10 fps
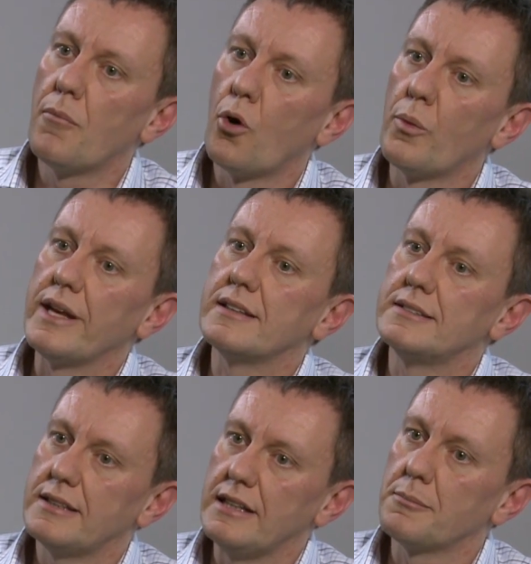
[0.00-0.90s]
or we can
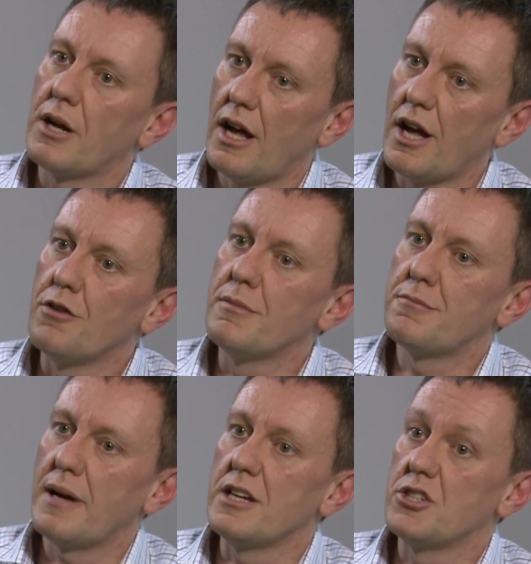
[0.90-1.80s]
see them at home
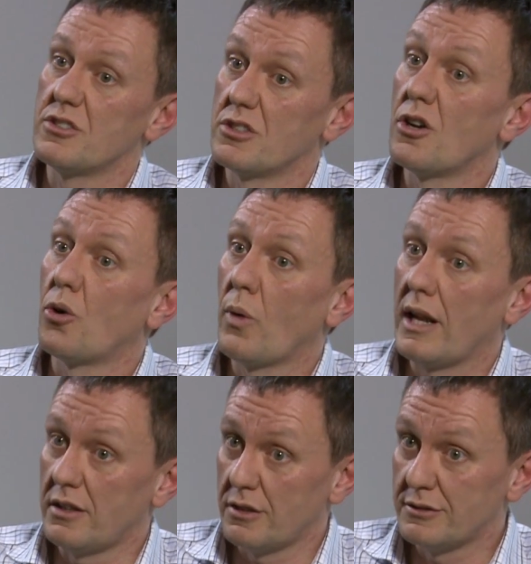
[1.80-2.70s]
if patients are not
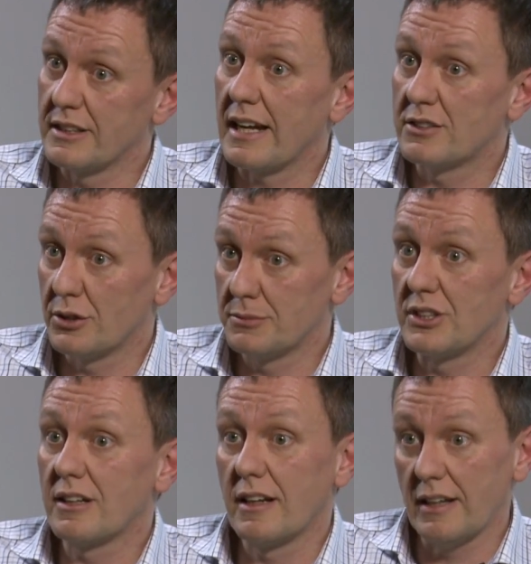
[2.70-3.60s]
well enough to get up
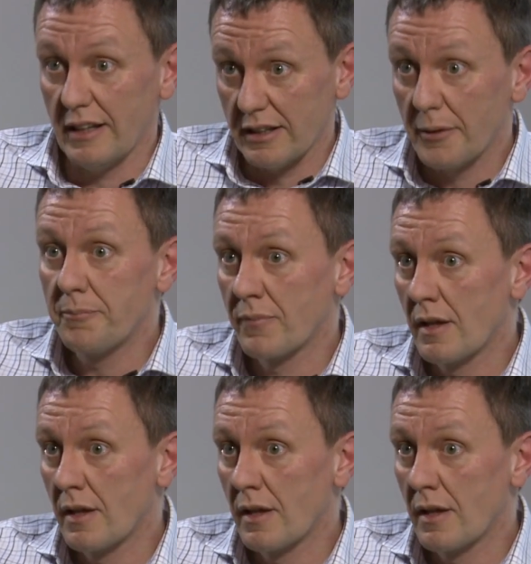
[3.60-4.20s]
to clinic.